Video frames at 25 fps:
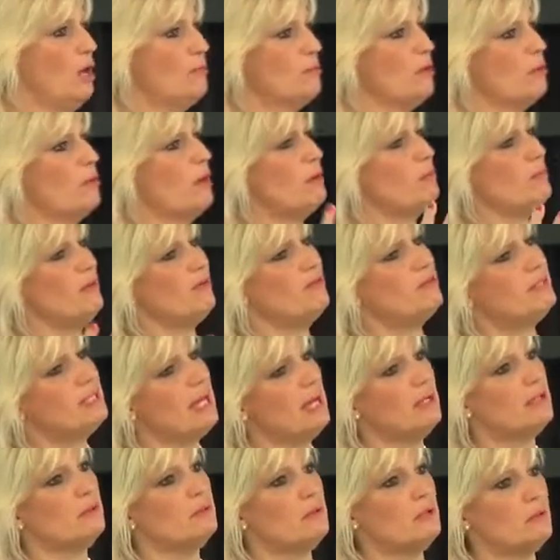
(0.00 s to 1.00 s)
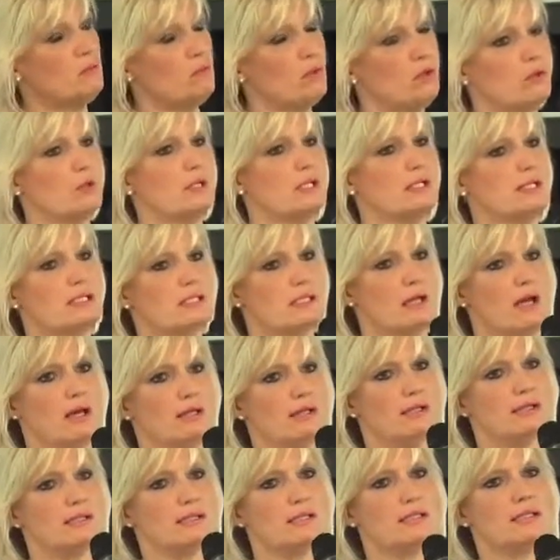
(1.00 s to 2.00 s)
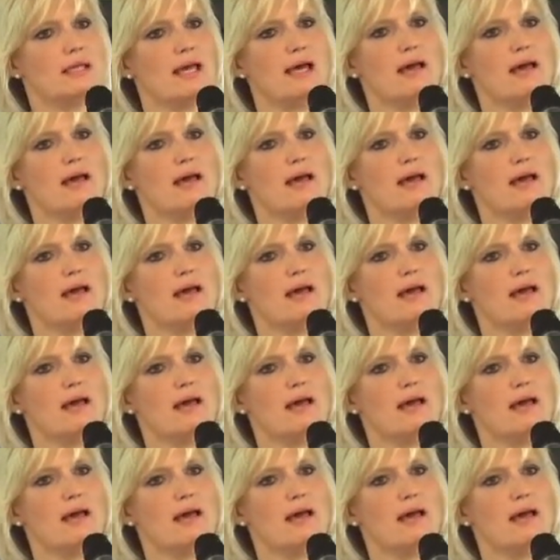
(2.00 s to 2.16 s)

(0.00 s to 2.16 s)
but when we've dealt with what can silence us,